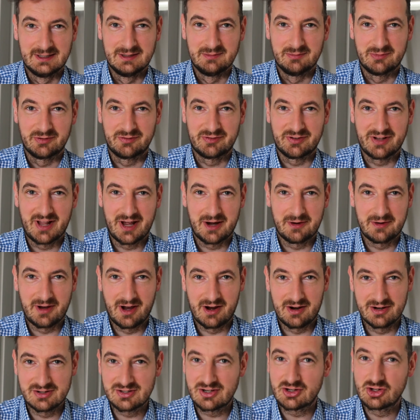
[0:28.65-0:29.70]
But for now,
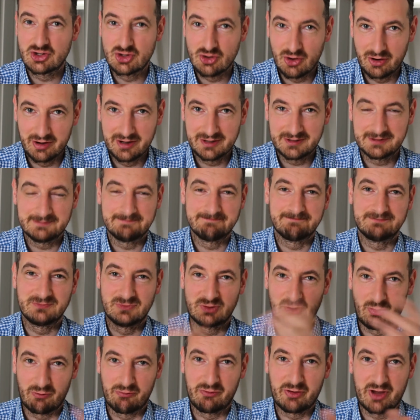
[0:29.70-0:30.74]
guys, enjoy it.
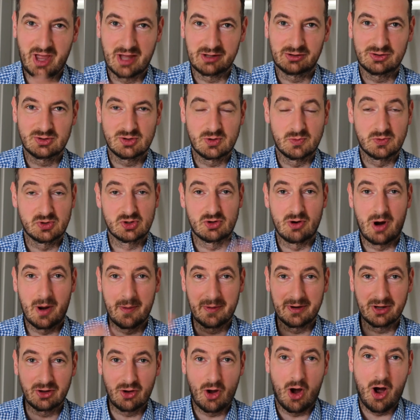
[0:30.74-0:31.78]
Don't forget to subscribe
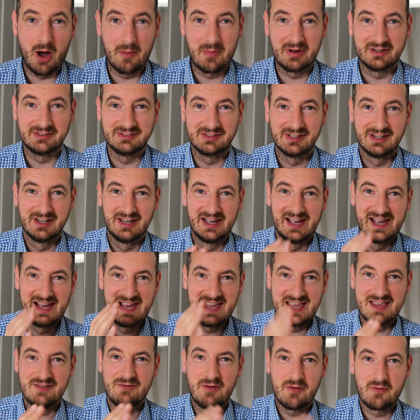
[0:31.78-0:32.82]
and comment
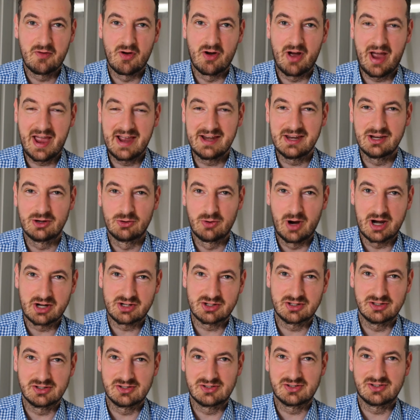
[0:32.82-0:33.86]
if you've got any
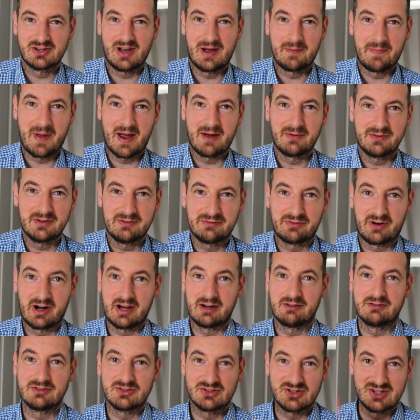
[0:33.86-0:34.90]
questions about the
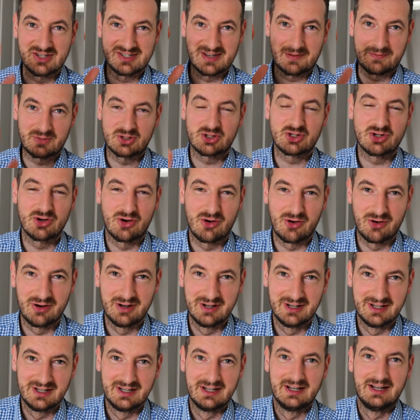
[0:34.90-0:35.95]
fragrances. I'm sure
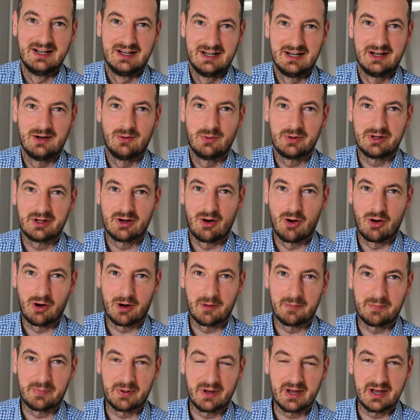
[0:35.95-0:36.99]
we can hook
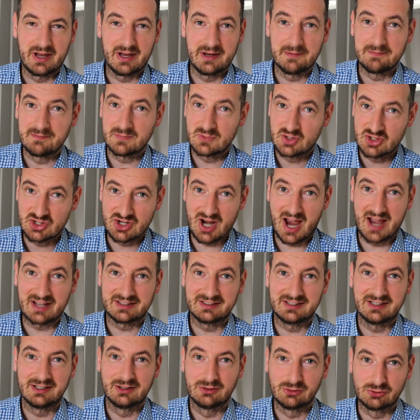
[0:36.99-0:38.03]
up
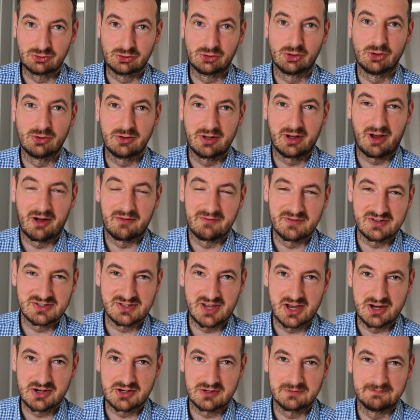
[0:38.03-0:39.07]
Chad to the
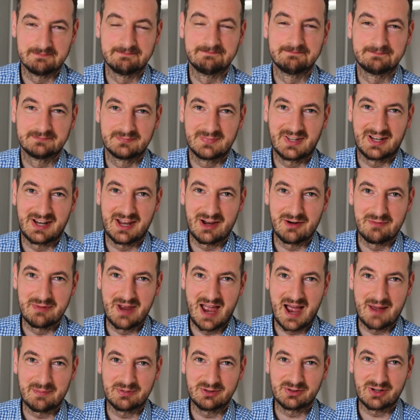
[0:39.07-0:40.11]
conversation and he'll be
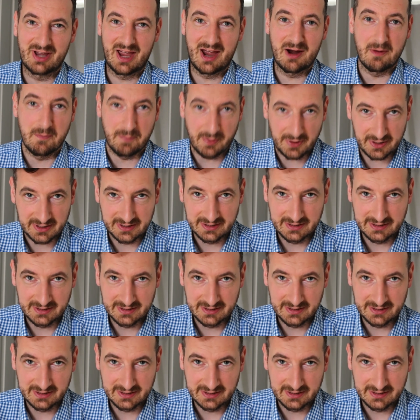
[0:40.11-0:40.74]
happy to help.